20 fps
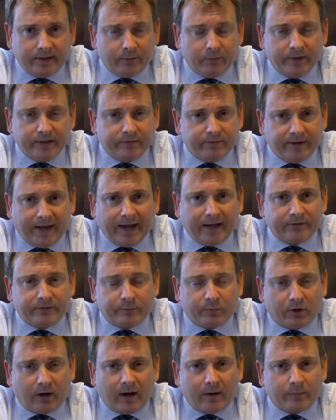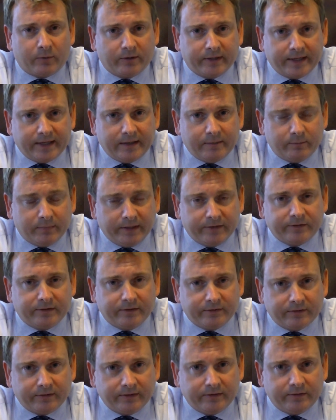with vast property and
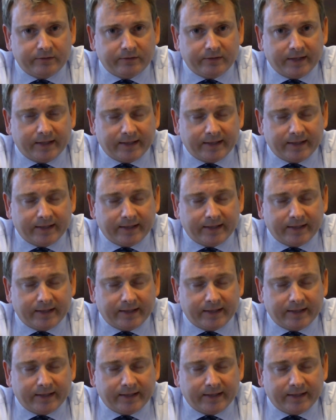businesses,